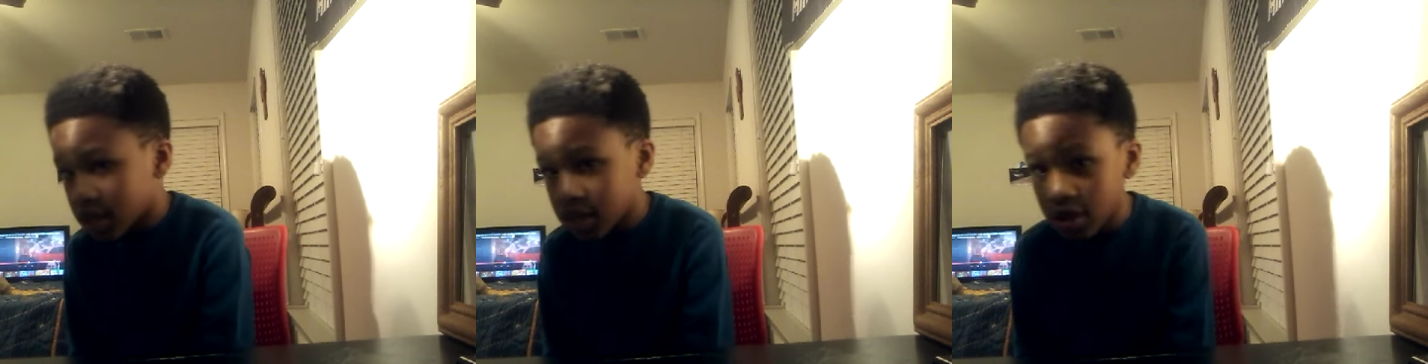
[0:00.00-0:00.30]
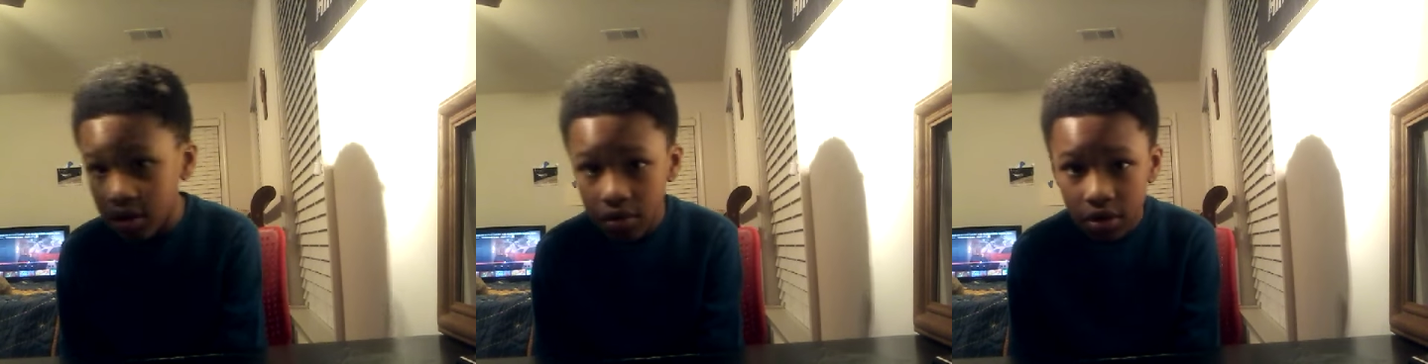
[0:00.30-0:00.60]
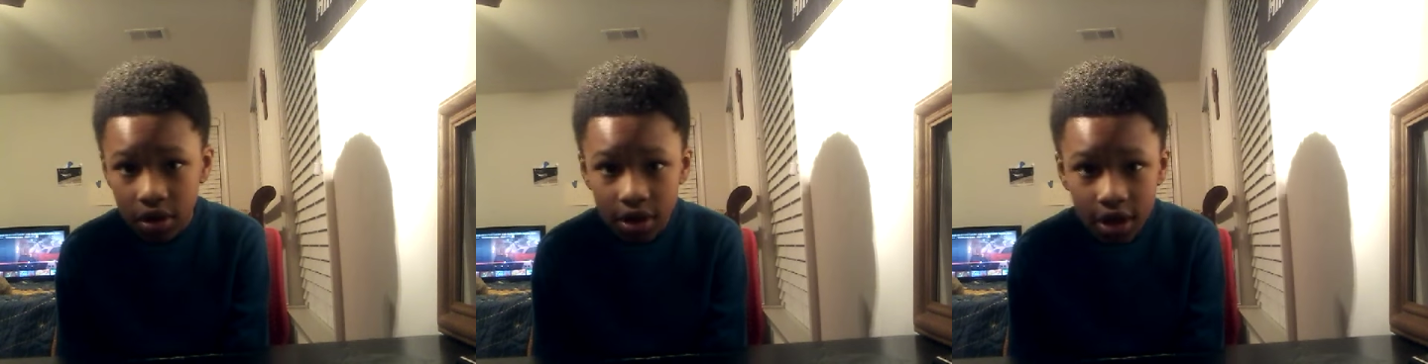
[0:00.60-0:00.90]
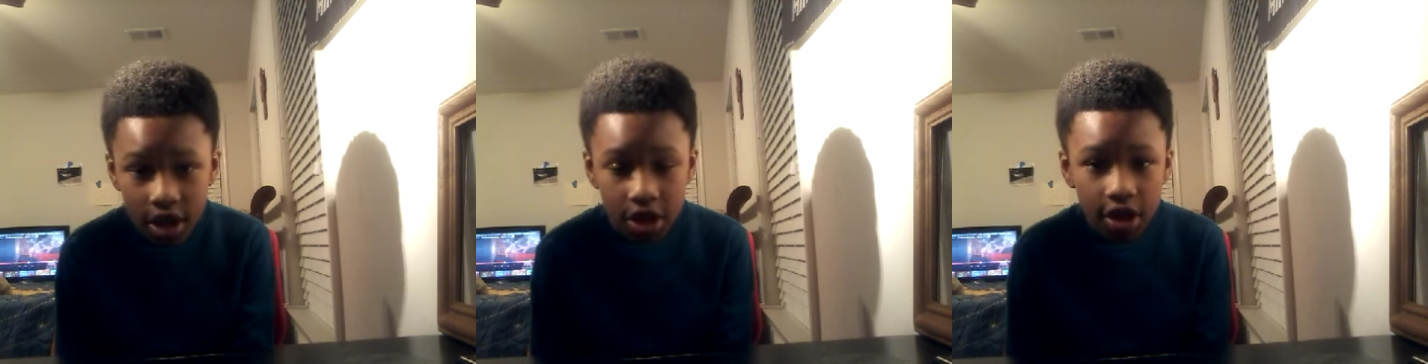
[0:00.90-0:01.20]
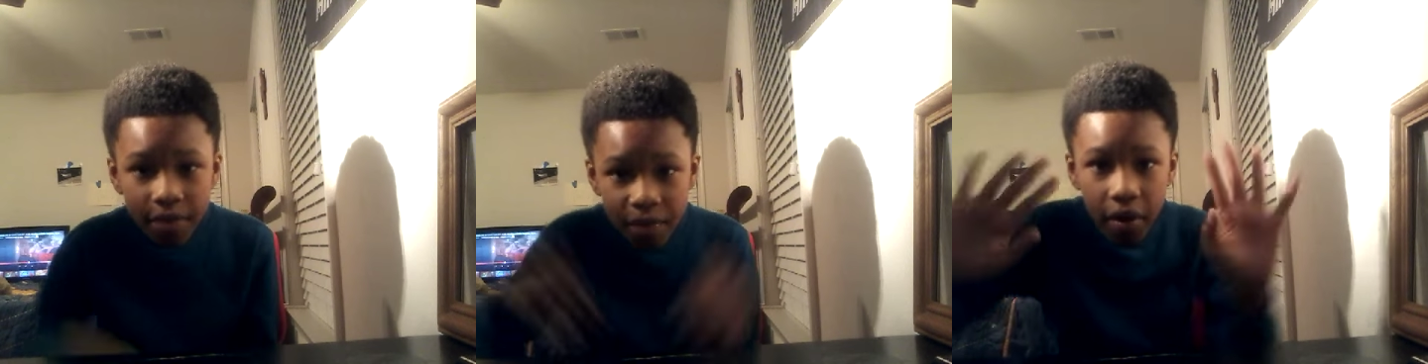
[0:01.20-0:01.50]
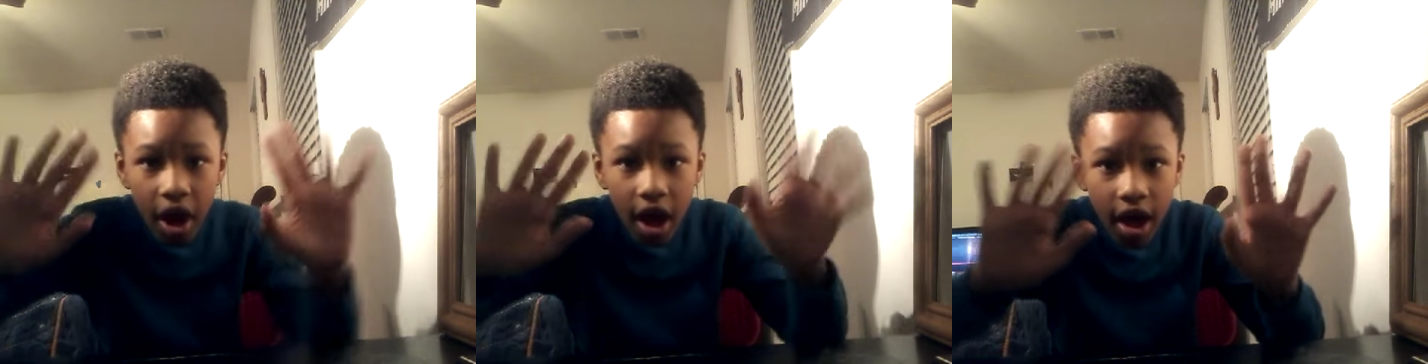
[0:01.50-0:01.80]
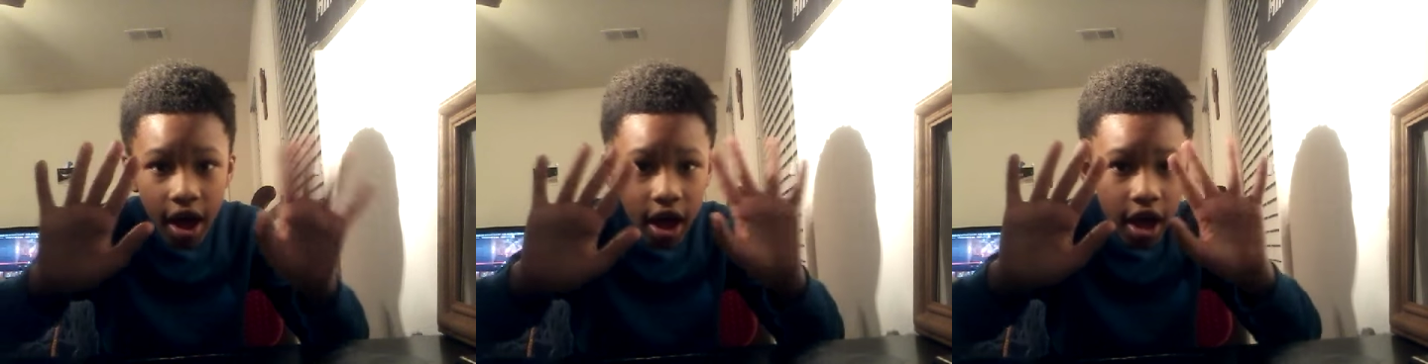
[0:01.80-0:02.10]
So,
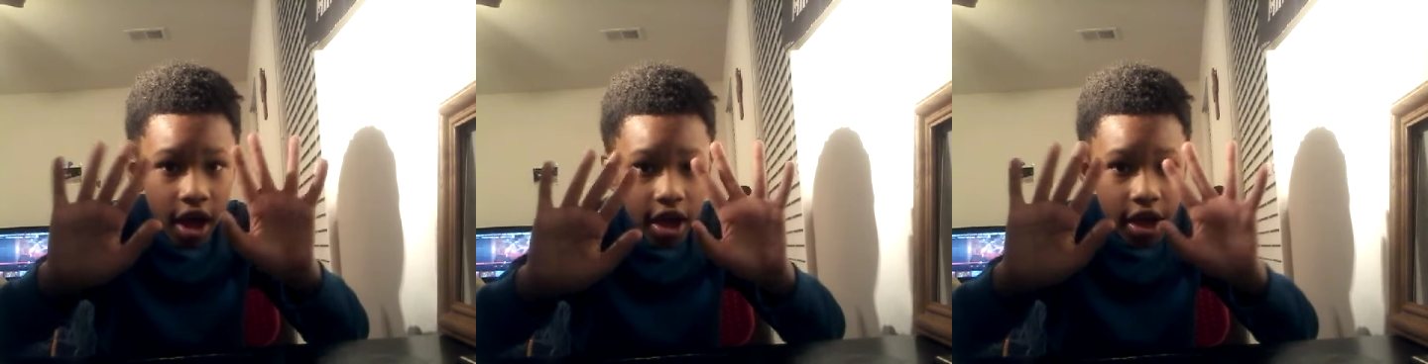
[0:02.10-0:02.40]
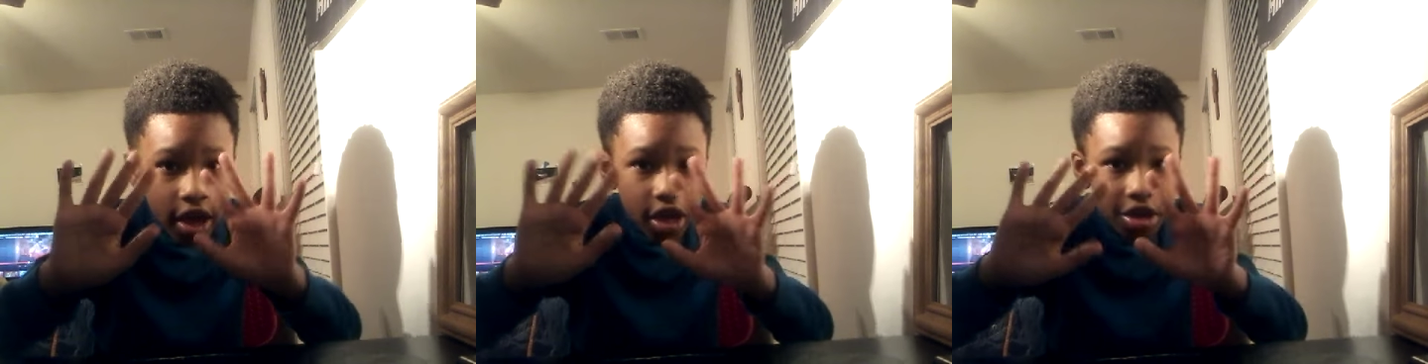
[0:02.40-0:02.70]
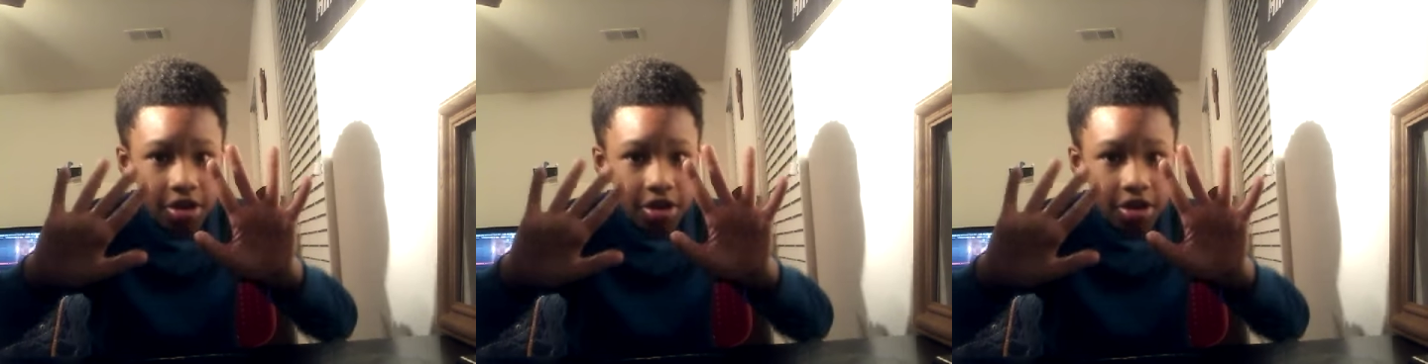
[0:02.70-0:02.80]
goodbye.